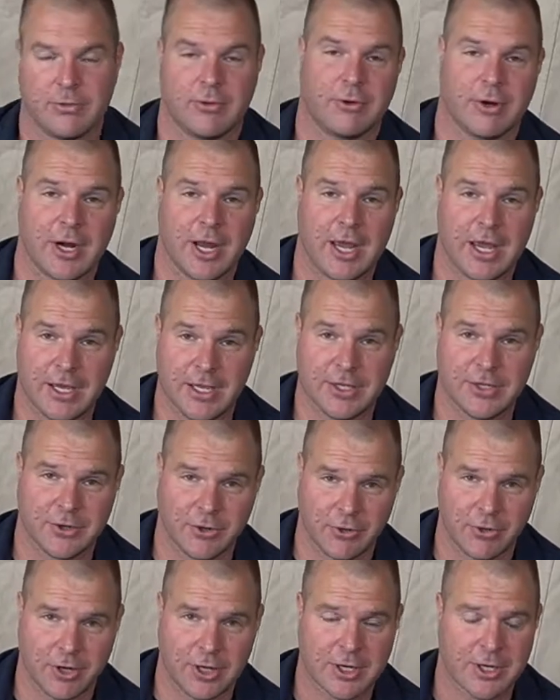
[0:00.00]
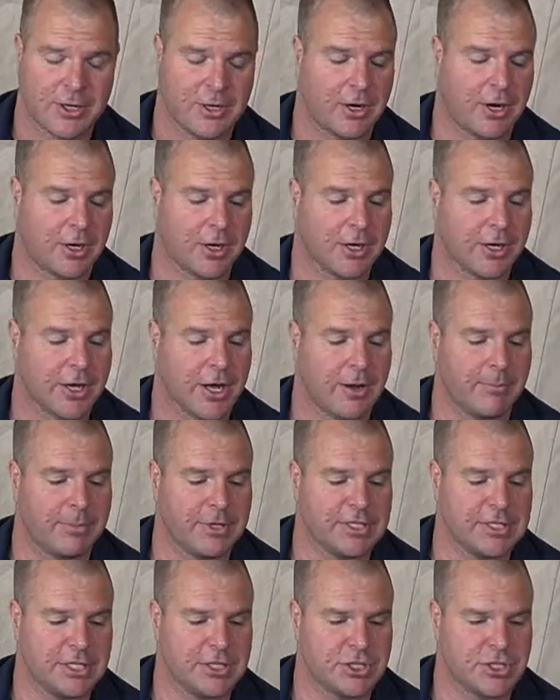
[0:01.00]
are a
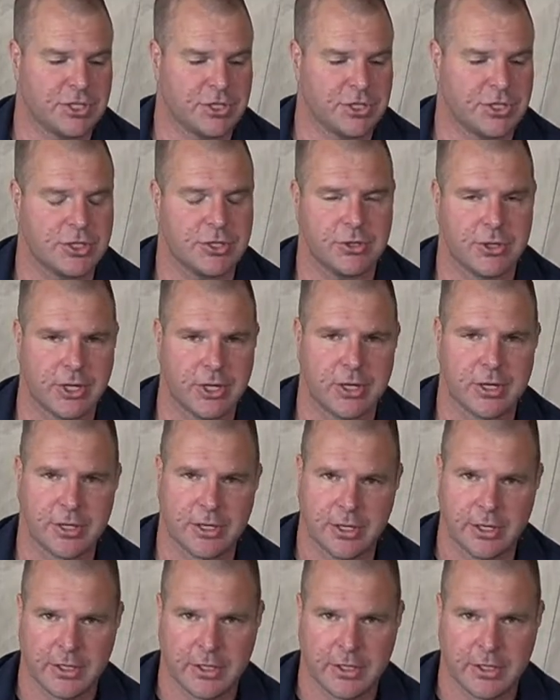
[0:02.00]
competition shooter,